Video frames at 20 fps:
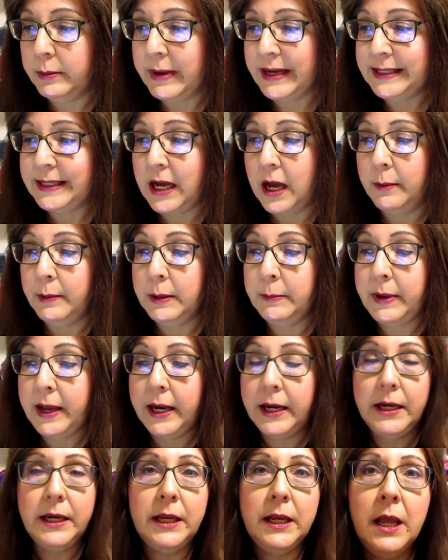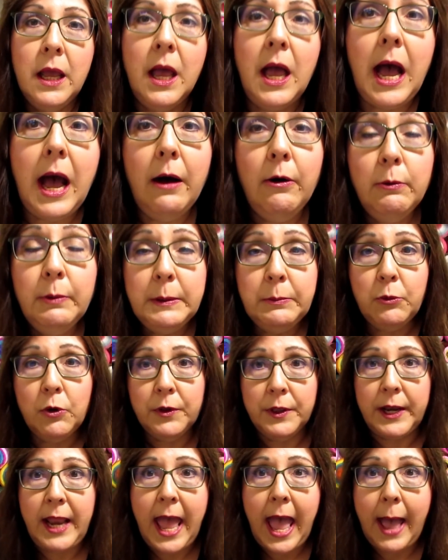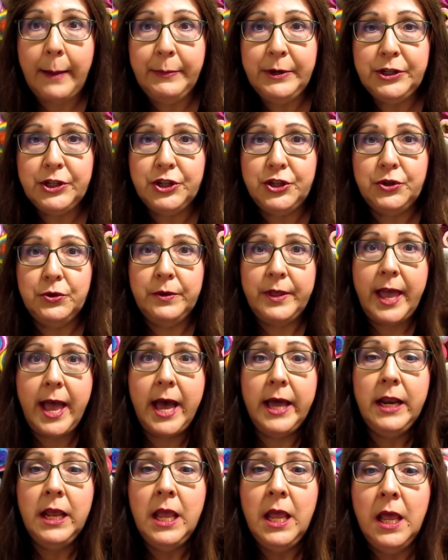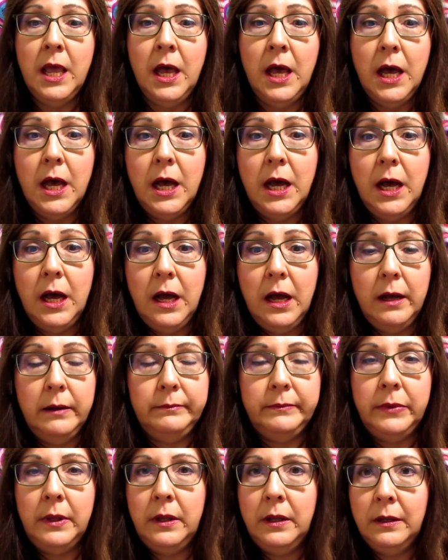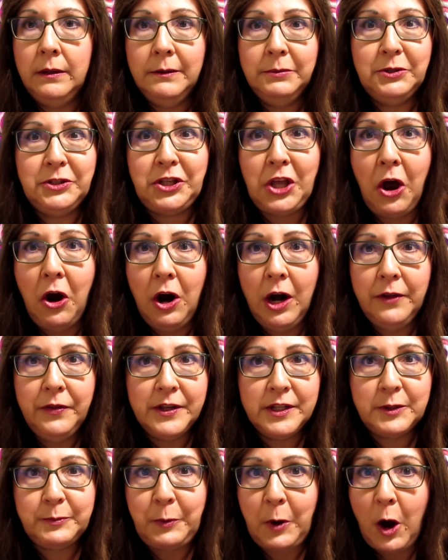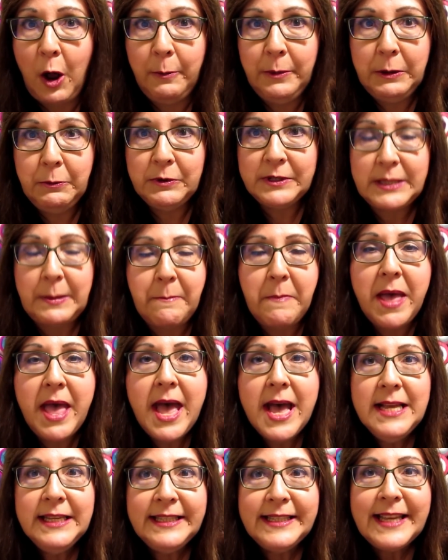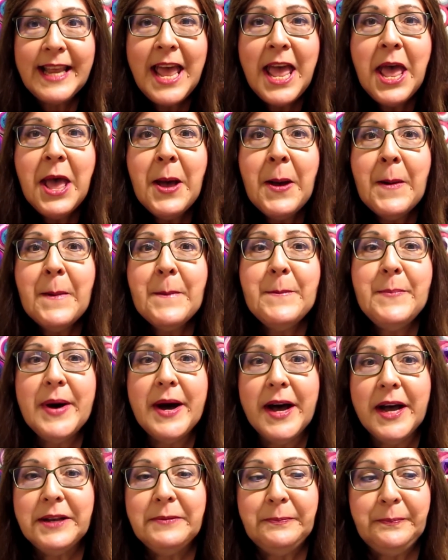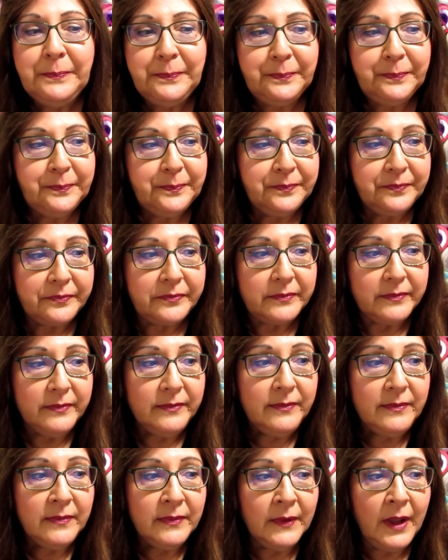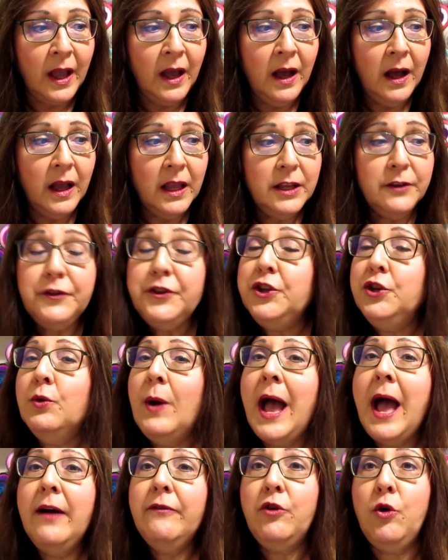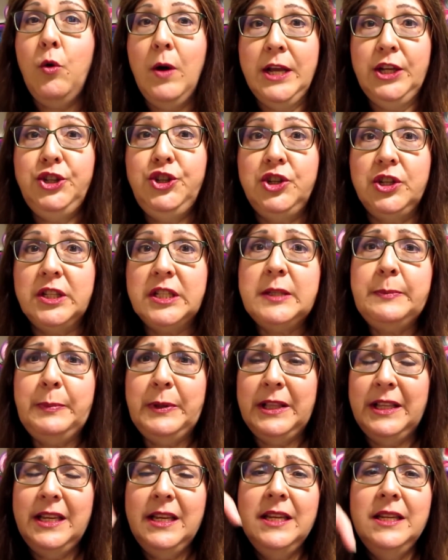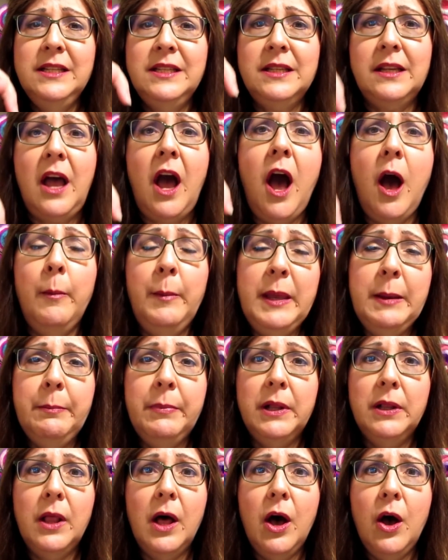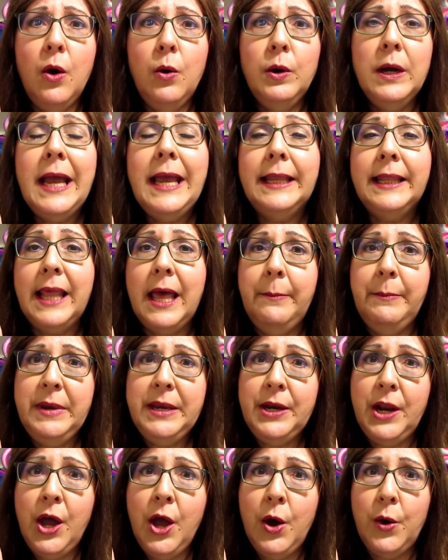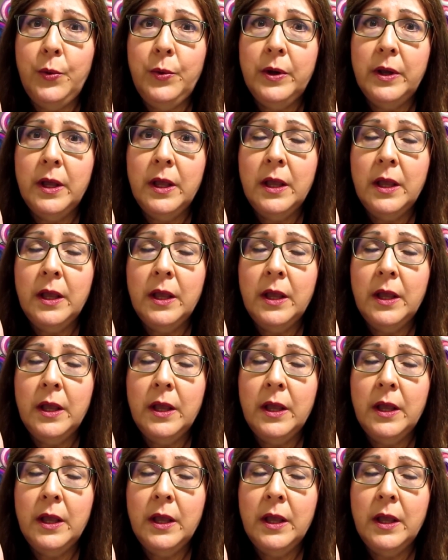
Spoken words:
my diamond painting, I'll be more than happy to do that. I'm sorry this probably was a mess, but if you have questions, please comment below and let me know.